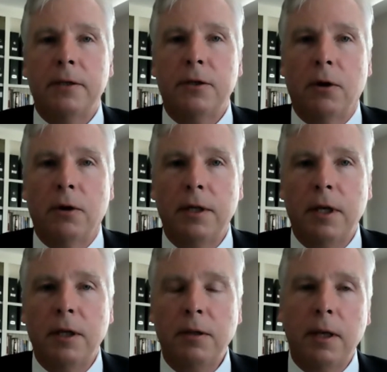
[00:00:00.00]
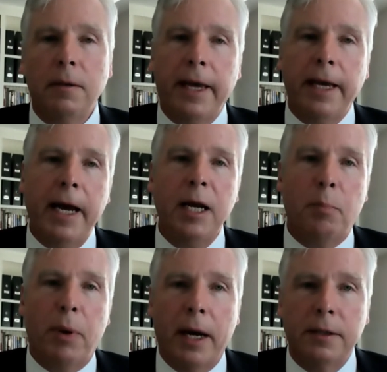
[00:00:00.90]
So they kind
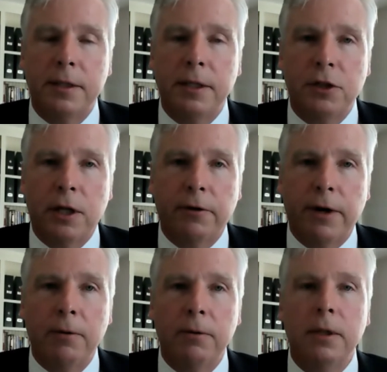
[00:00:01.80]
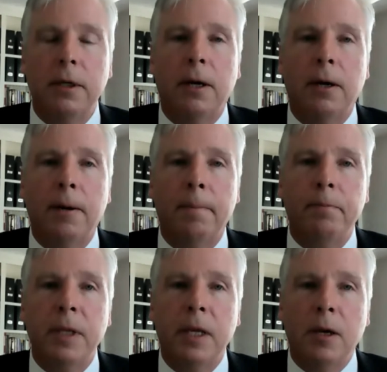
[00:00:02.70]
of balance each other out,
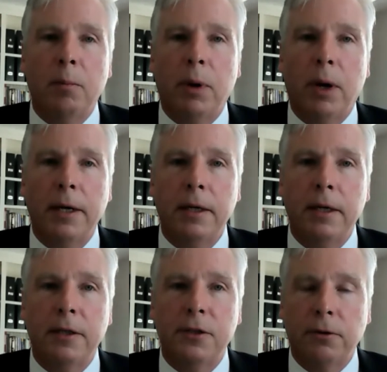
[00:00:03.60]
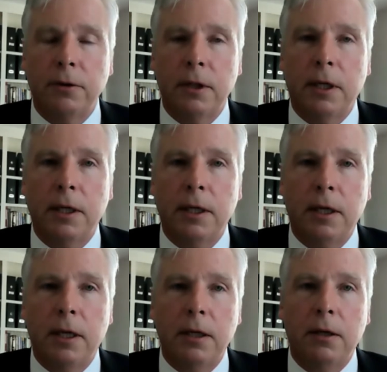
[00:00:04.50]
but it's
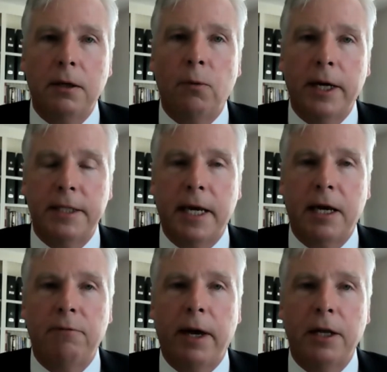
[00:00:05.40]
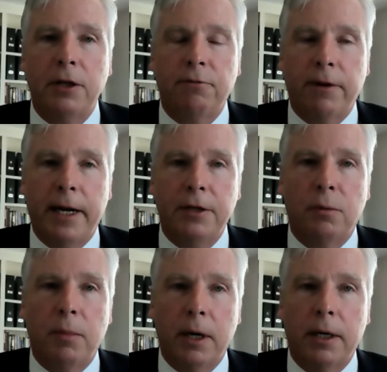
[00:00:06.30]
certainly, you want to take advantage of
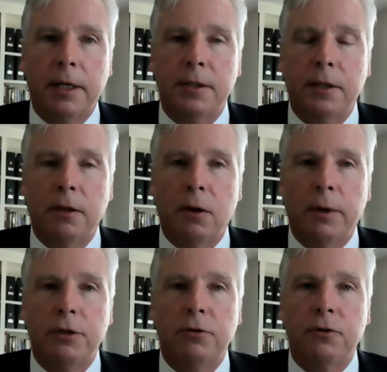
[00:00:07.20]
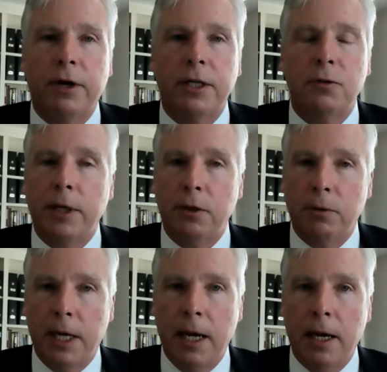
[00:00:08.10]
financial markets and the low interest rates when you
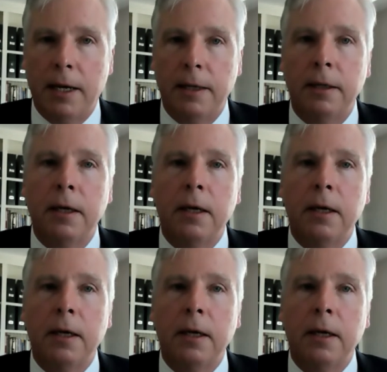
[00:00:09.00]
can.